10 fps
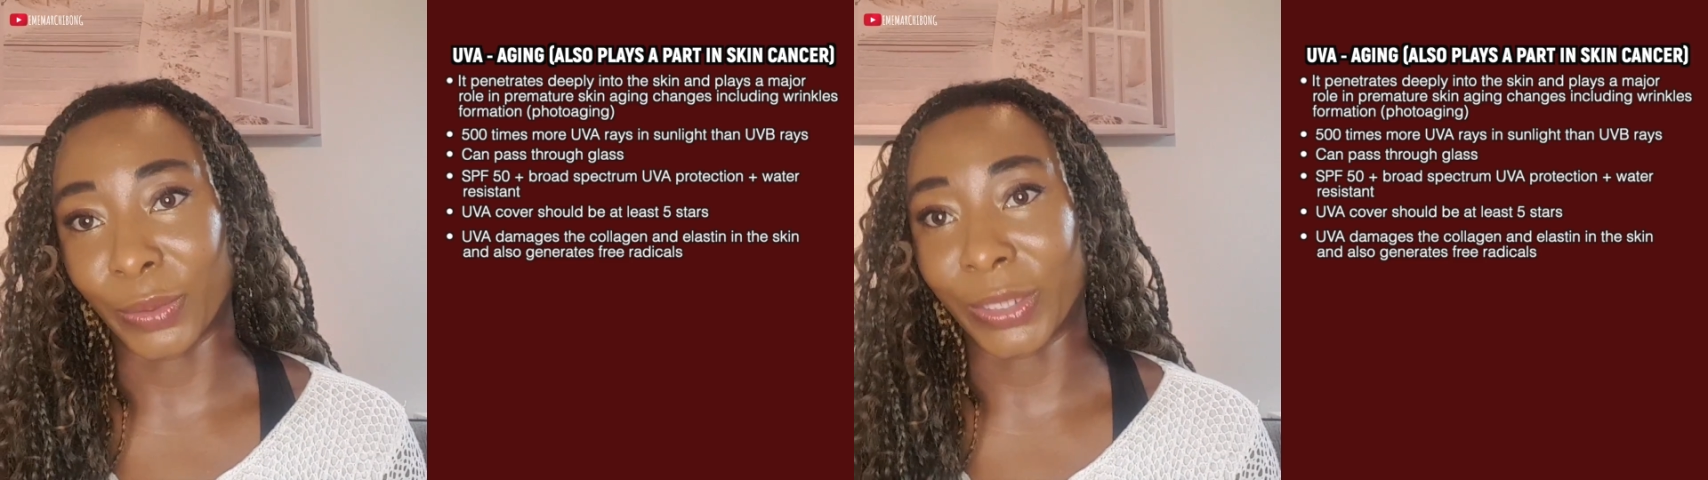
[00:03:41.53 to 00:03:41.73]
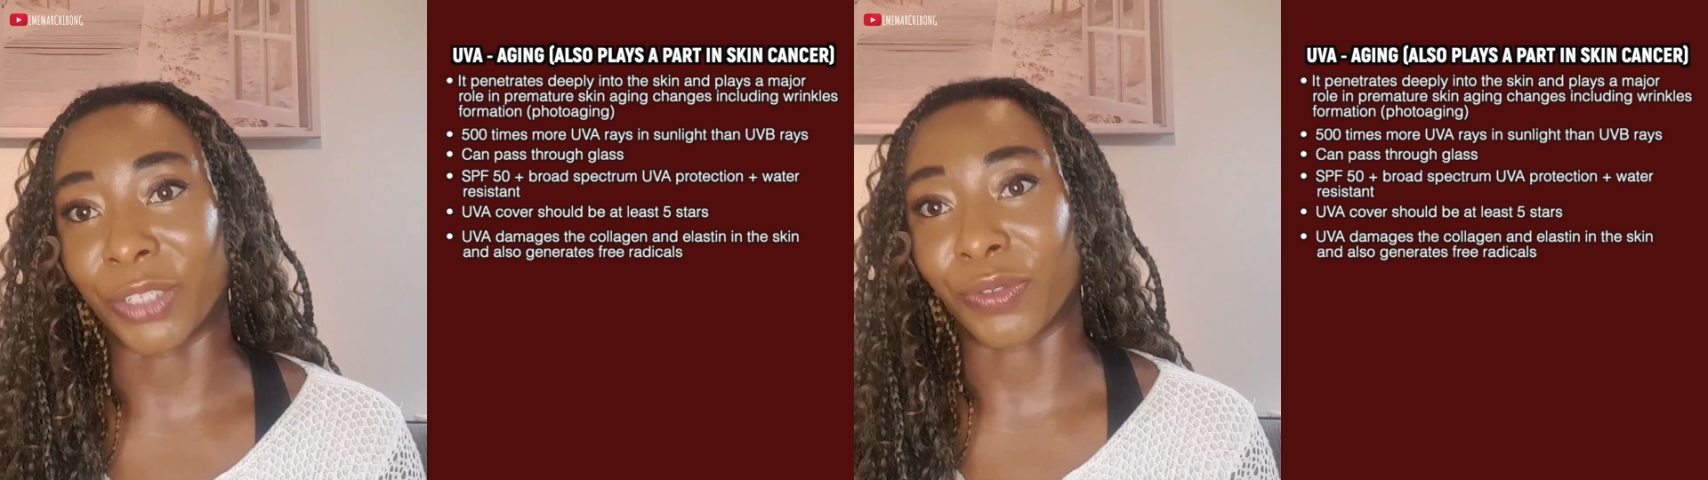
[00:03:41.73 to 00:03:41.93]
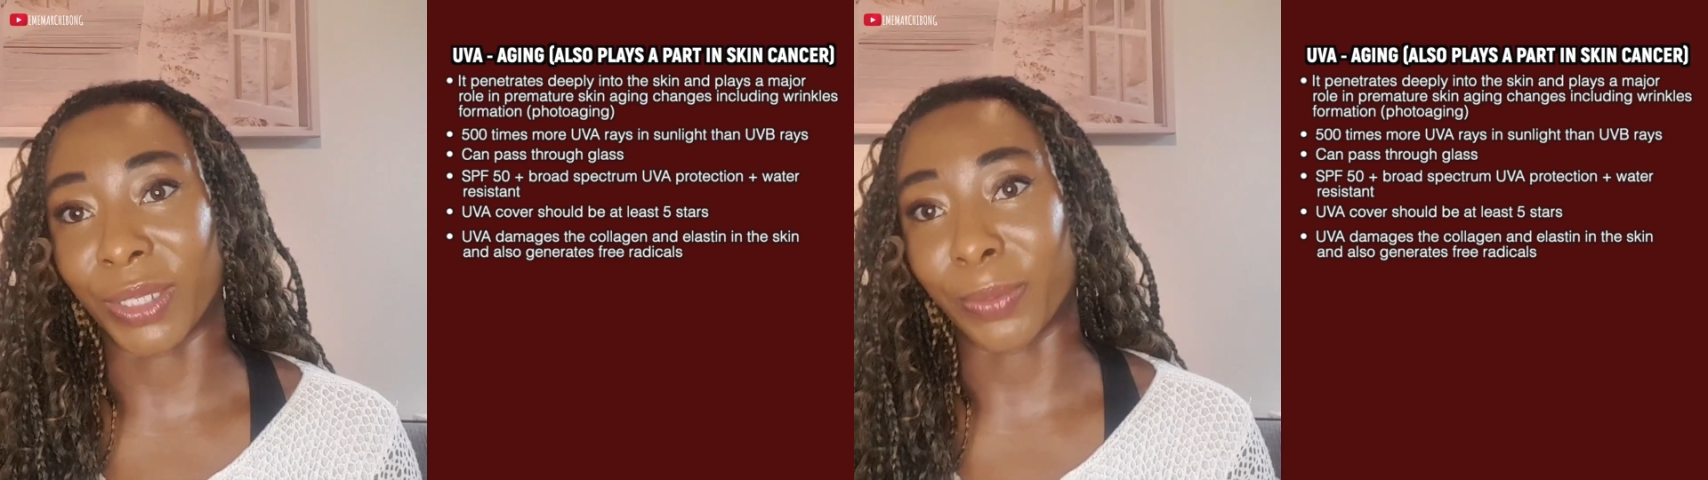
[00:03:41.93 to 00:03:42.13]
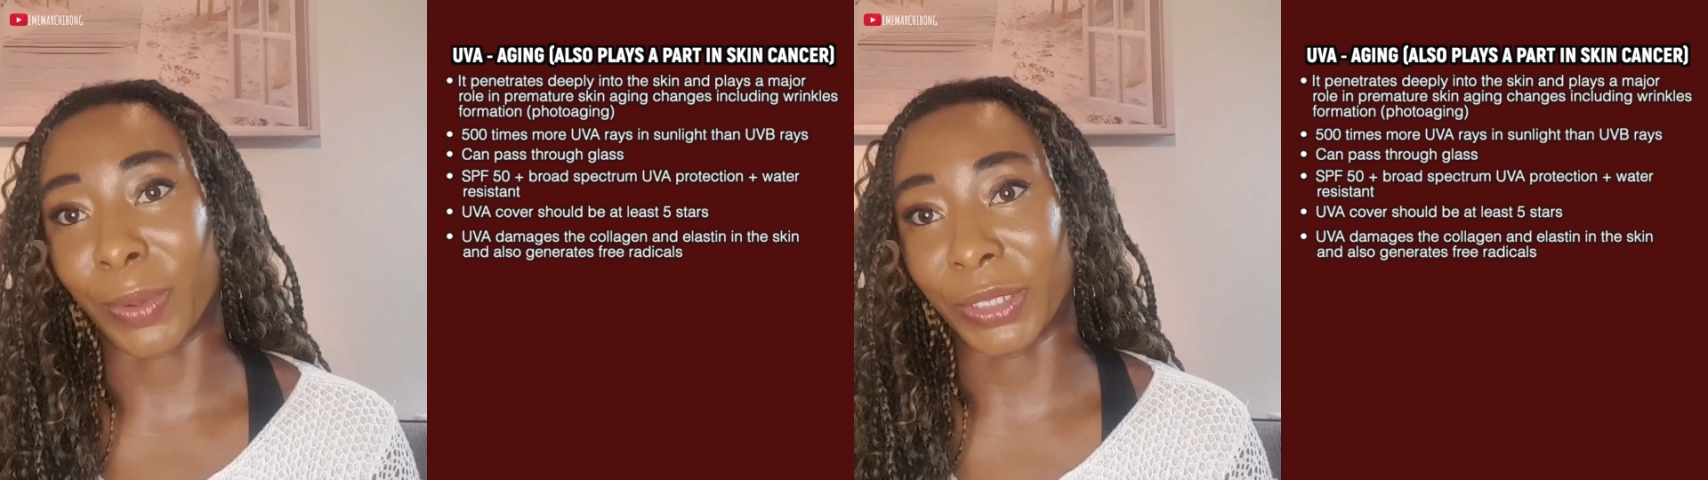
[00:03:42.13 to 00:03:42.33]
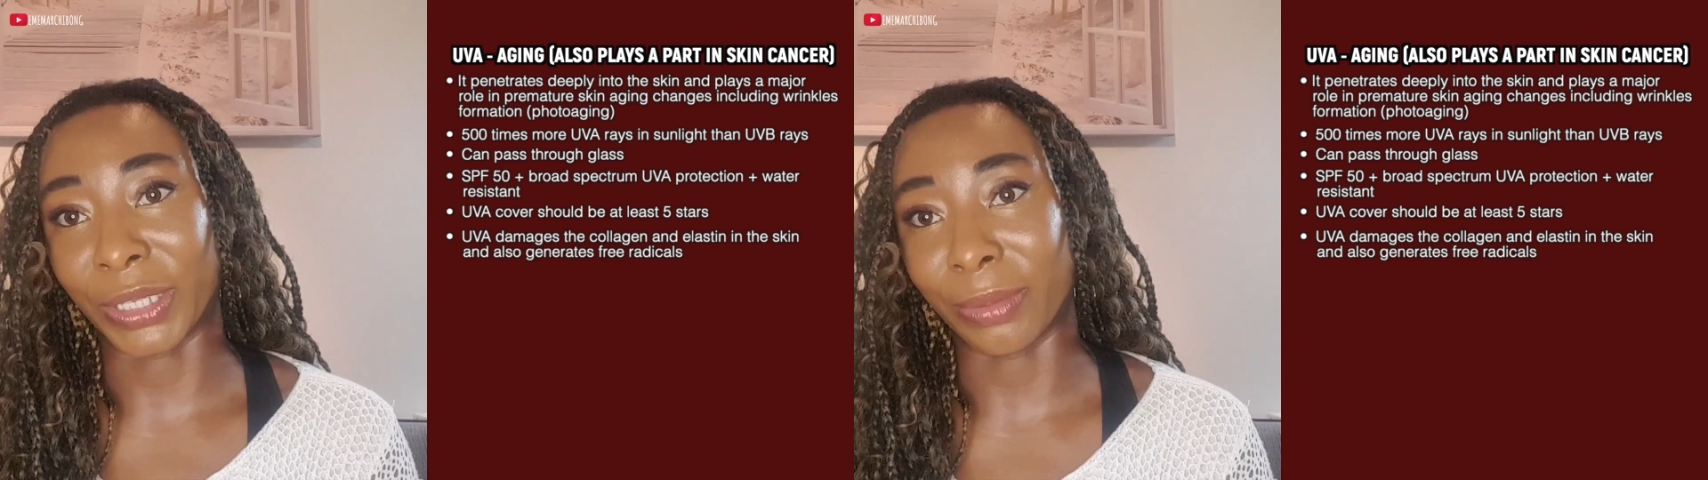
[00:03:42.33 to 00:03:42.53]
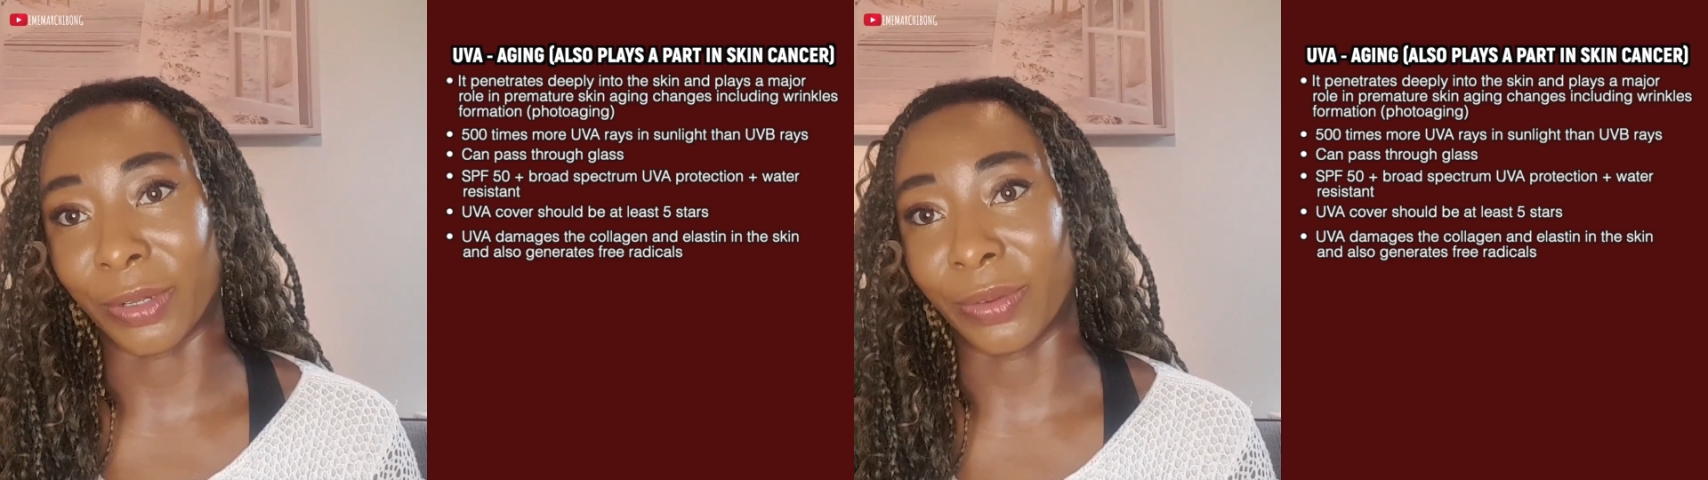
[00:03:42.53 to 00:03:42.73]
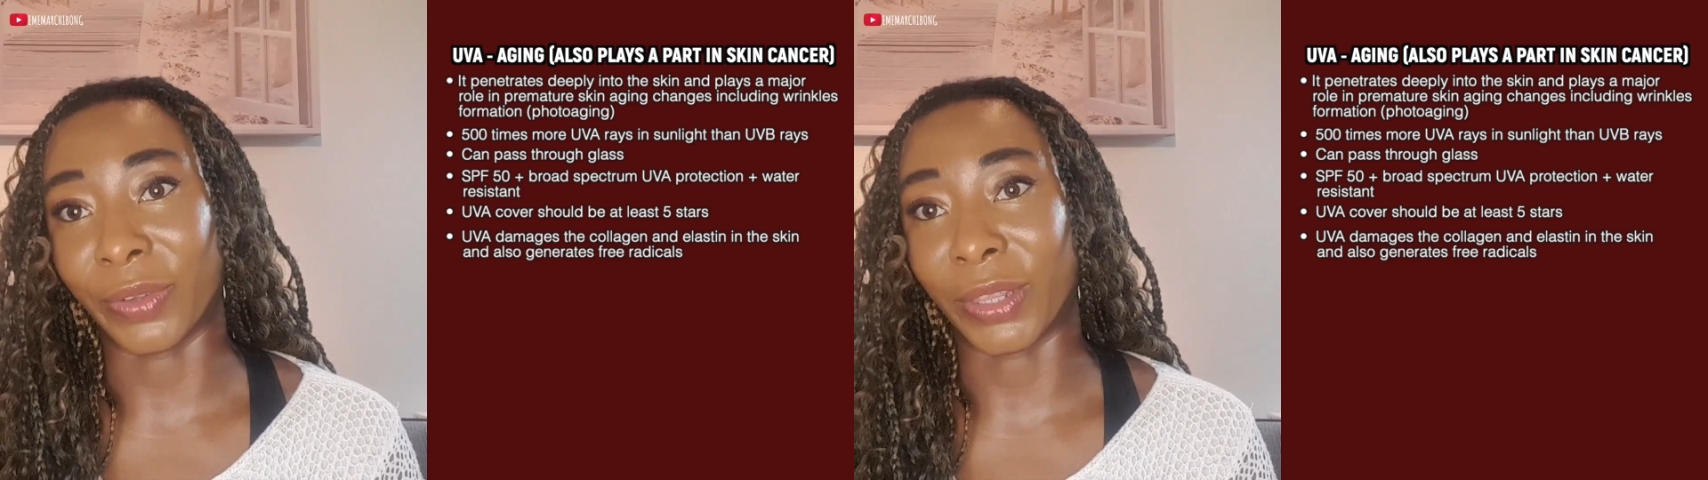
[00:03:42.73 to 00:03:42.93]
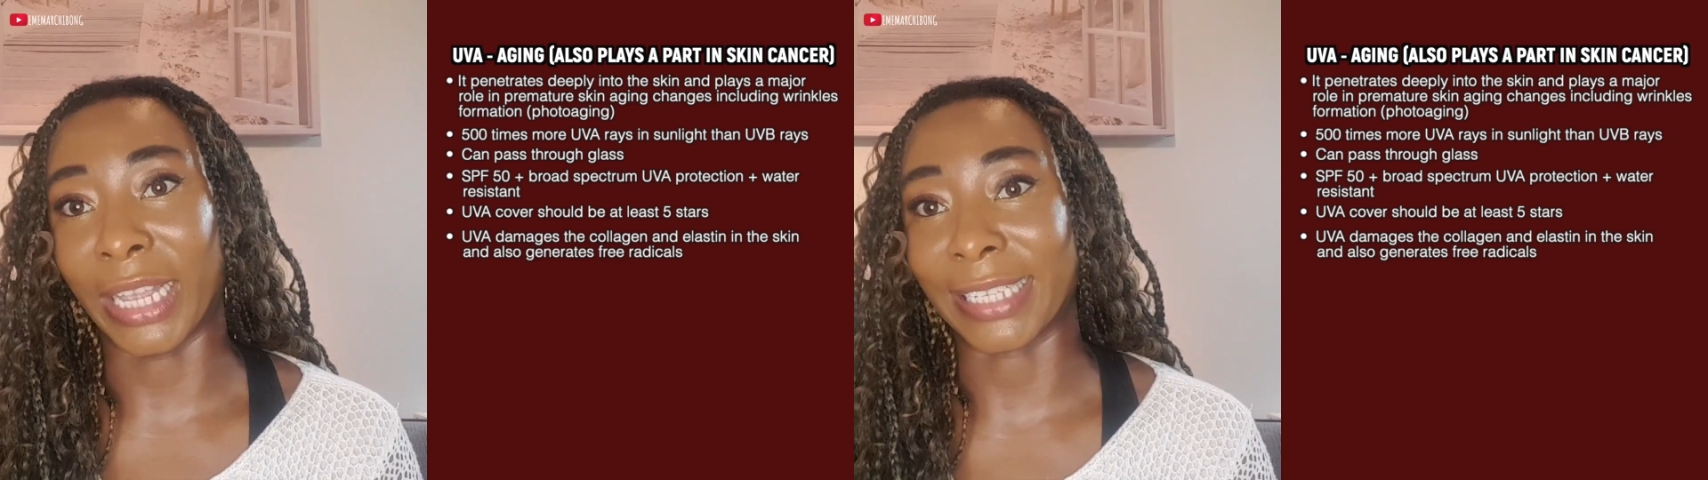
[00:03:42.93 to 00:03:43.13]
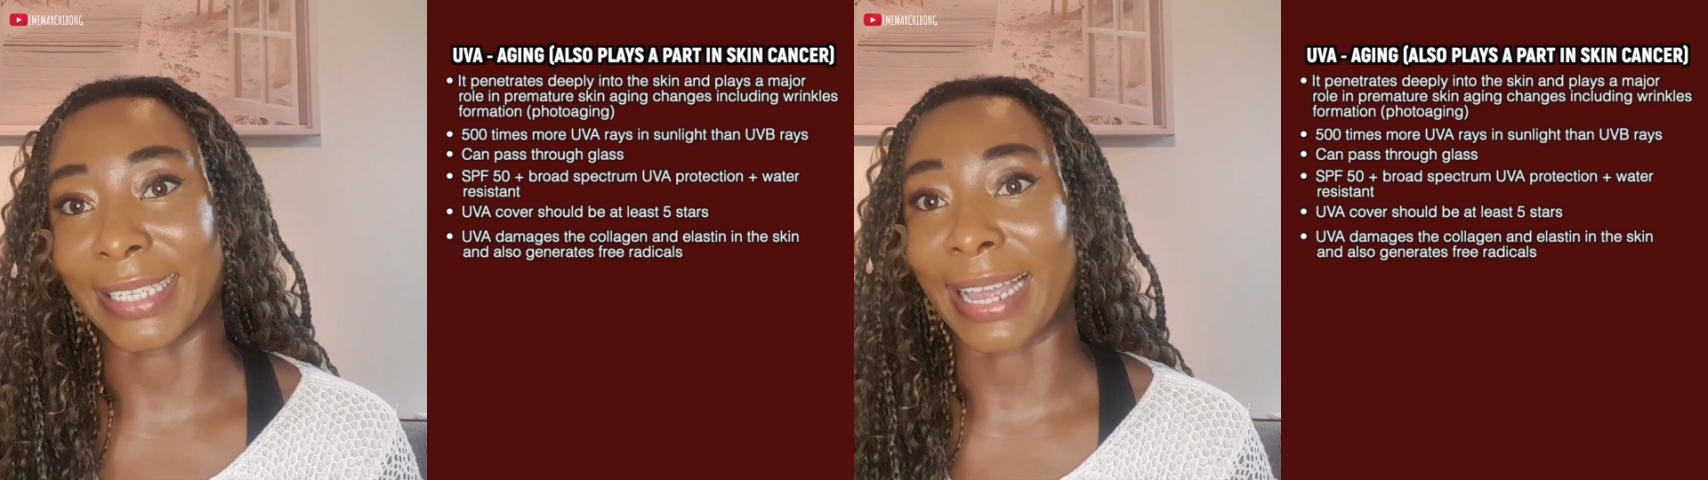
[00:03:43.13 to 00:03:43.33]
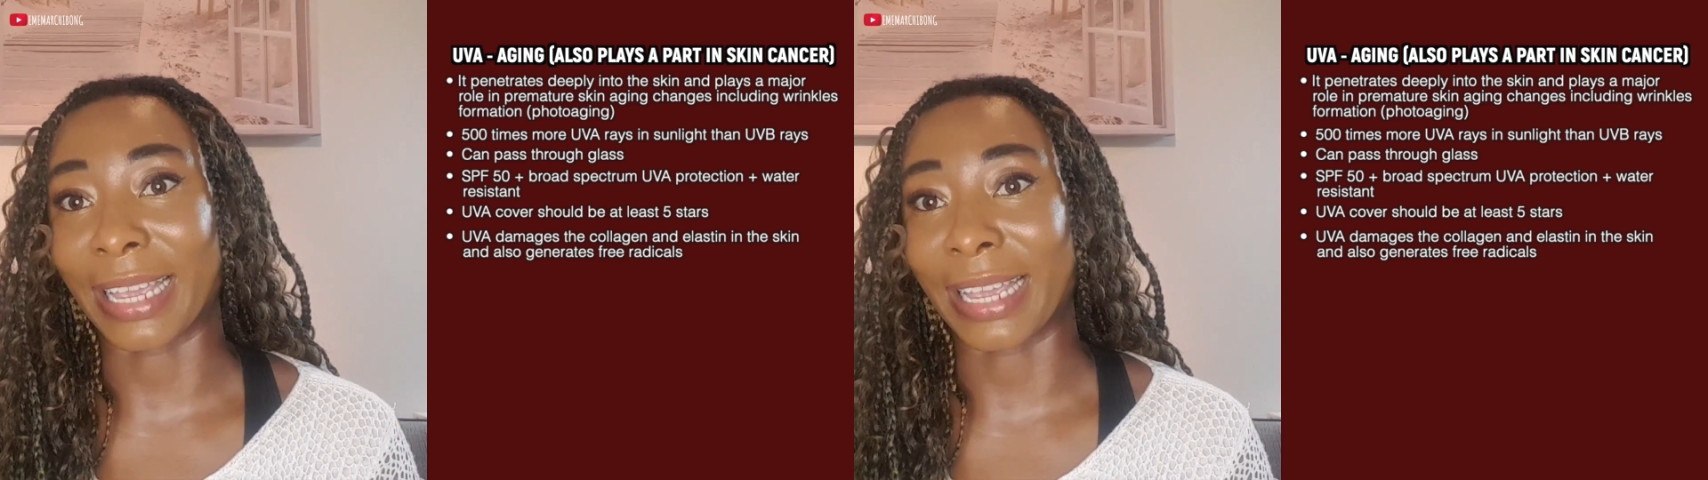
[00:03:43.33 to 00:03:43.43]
which is responsible for things like